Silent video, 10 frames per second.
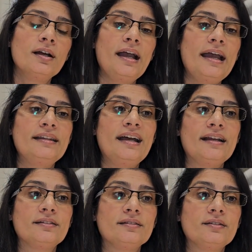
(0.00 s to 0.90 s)
and
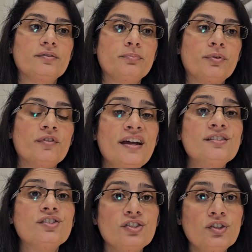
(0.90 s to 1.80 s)
that
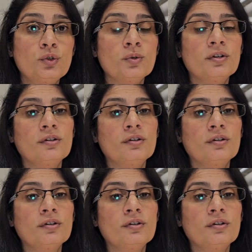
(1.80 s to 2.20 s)
prevents you